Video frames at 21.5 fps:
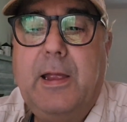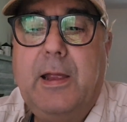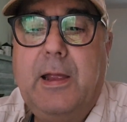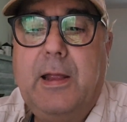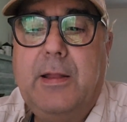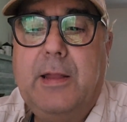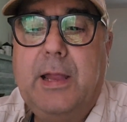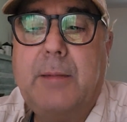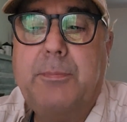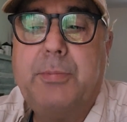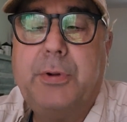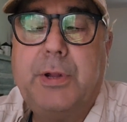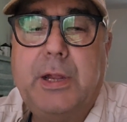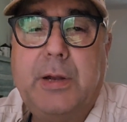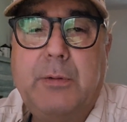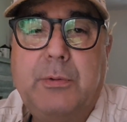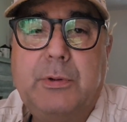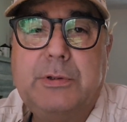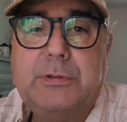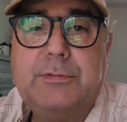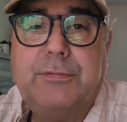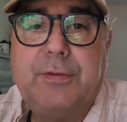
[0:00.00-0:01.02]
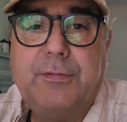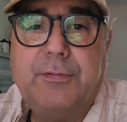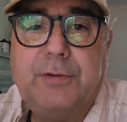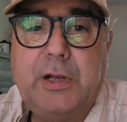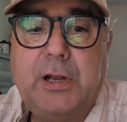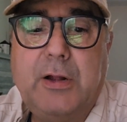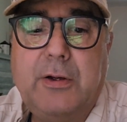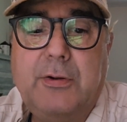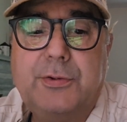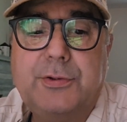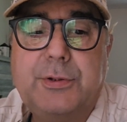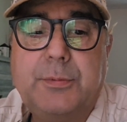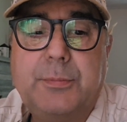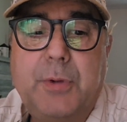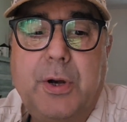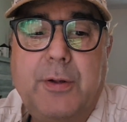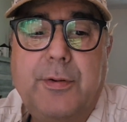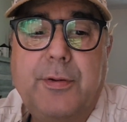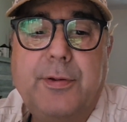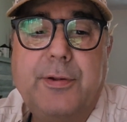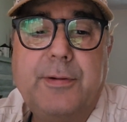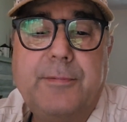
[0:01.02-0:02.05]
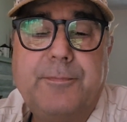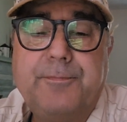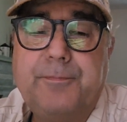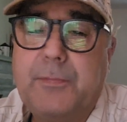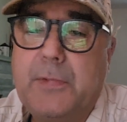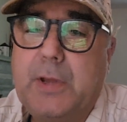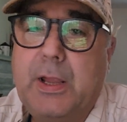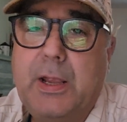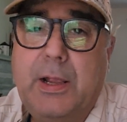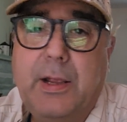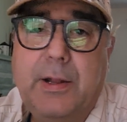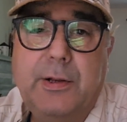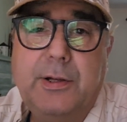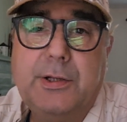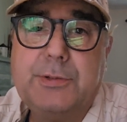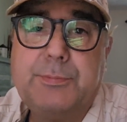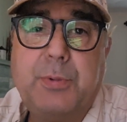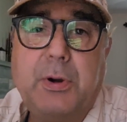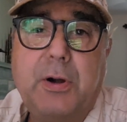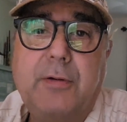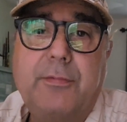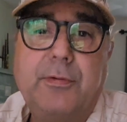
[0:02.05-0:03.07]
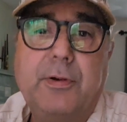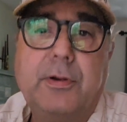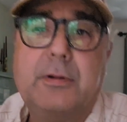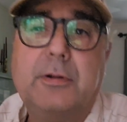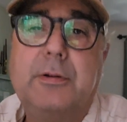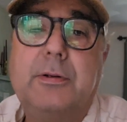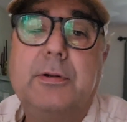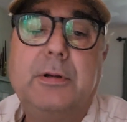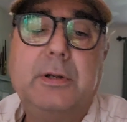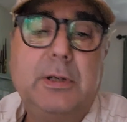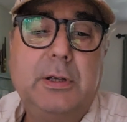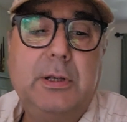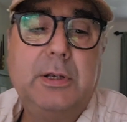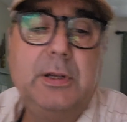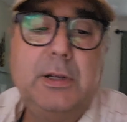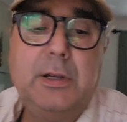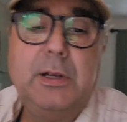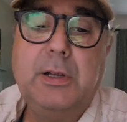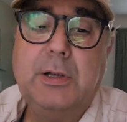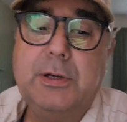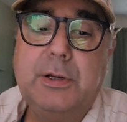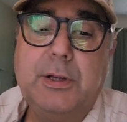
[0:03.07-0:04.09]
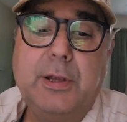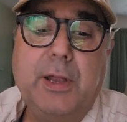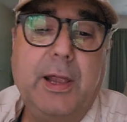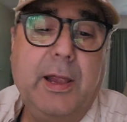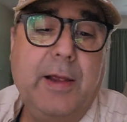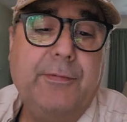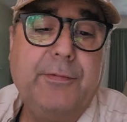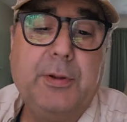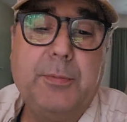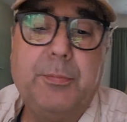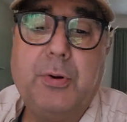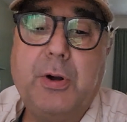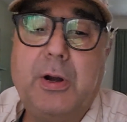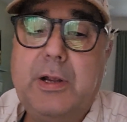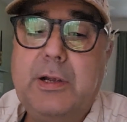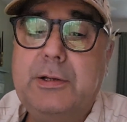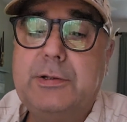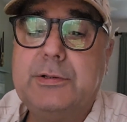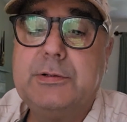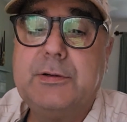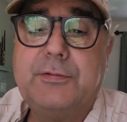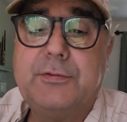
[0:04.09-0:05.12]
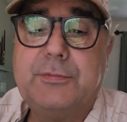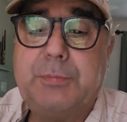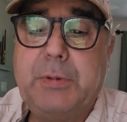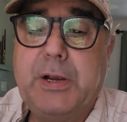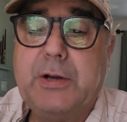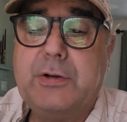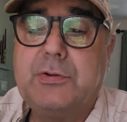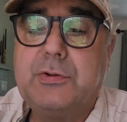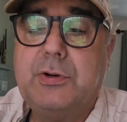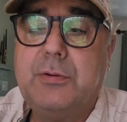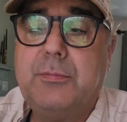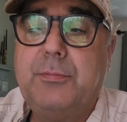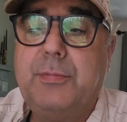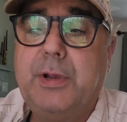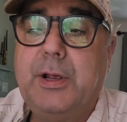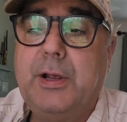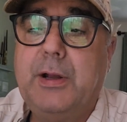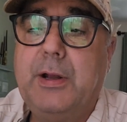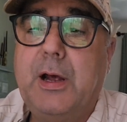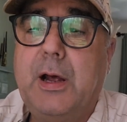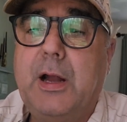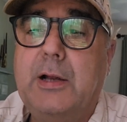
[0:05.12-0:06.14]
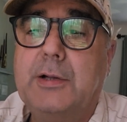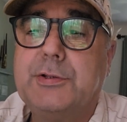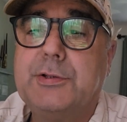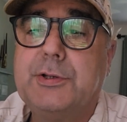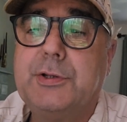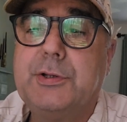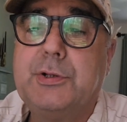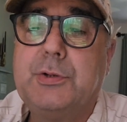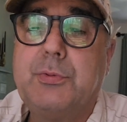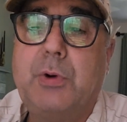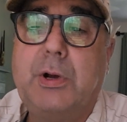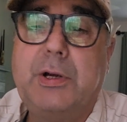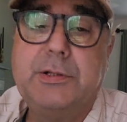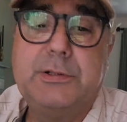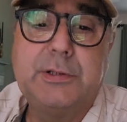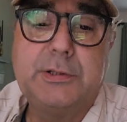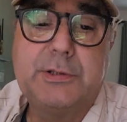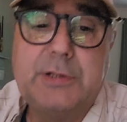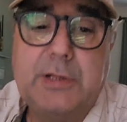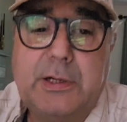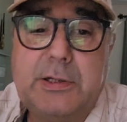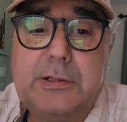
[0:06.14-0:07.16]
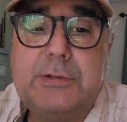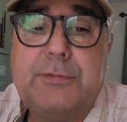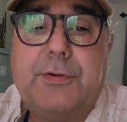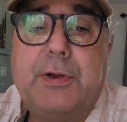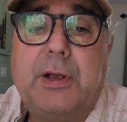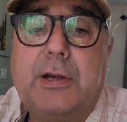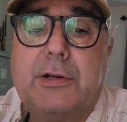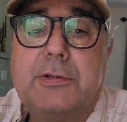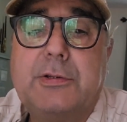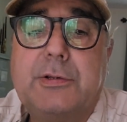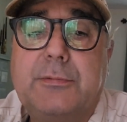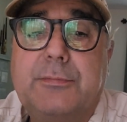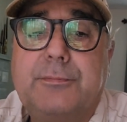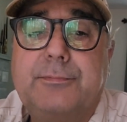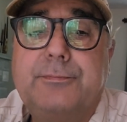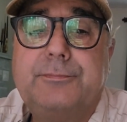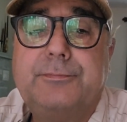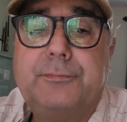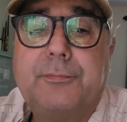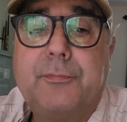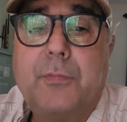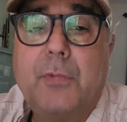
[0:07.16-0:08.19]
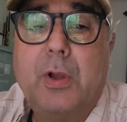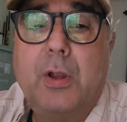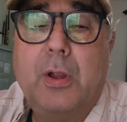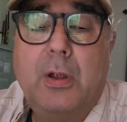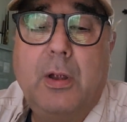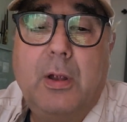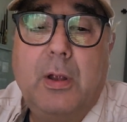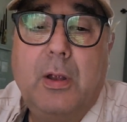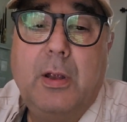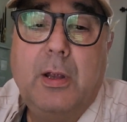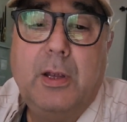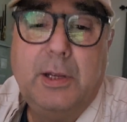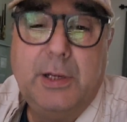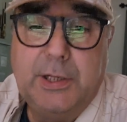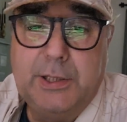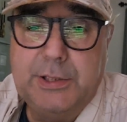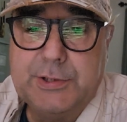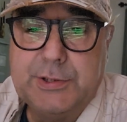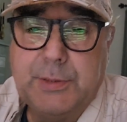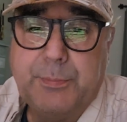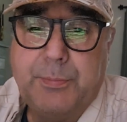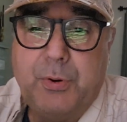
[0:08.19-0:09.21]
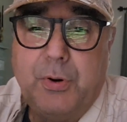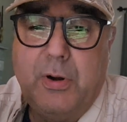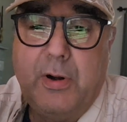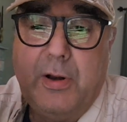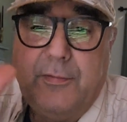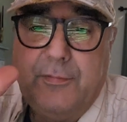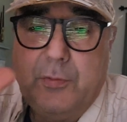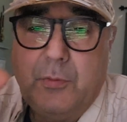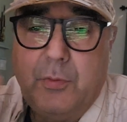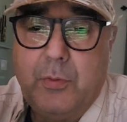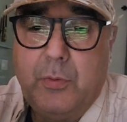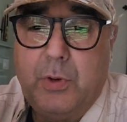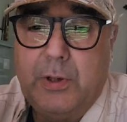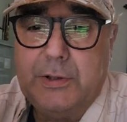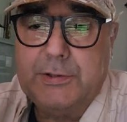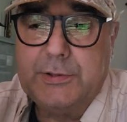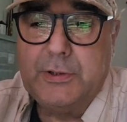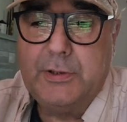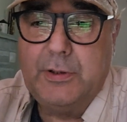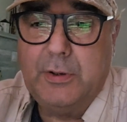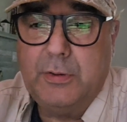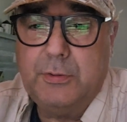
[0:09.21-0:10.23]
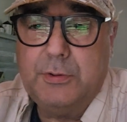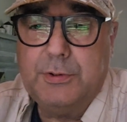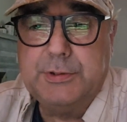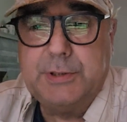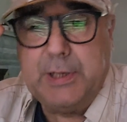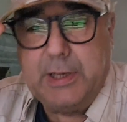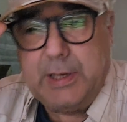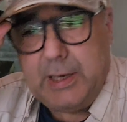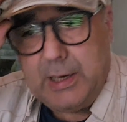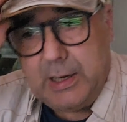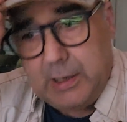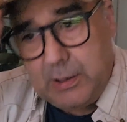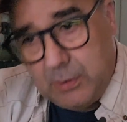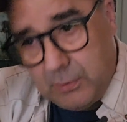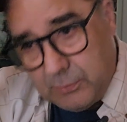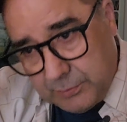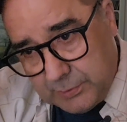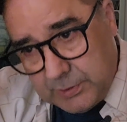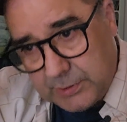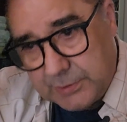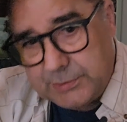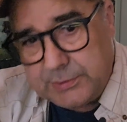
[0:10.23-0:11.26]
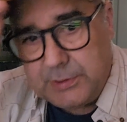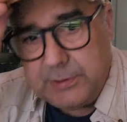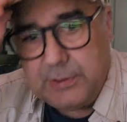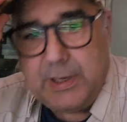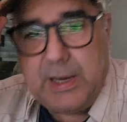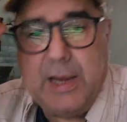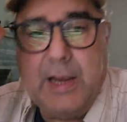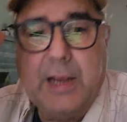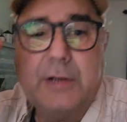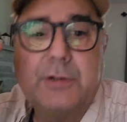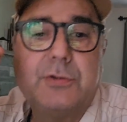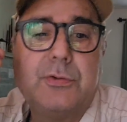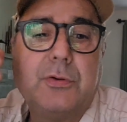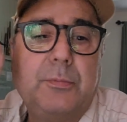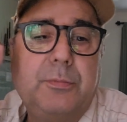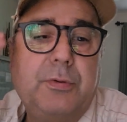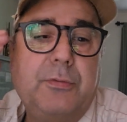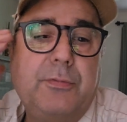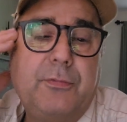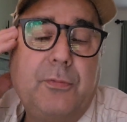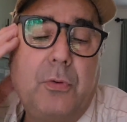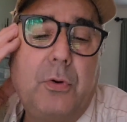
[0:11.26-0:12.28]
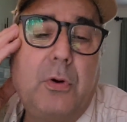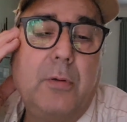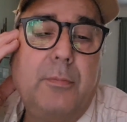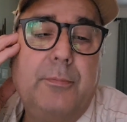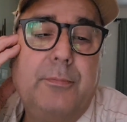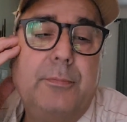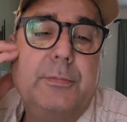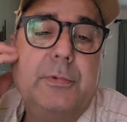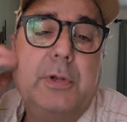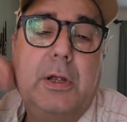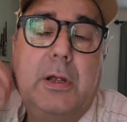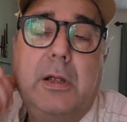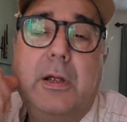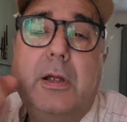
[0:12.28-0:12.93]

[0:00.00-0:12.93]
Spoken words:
And that plan was $50 a month. And it's perfect. Half the price of Spectrum and honestly twice the satisfaction. Here's the part everyone wants to know is how does it actually perform?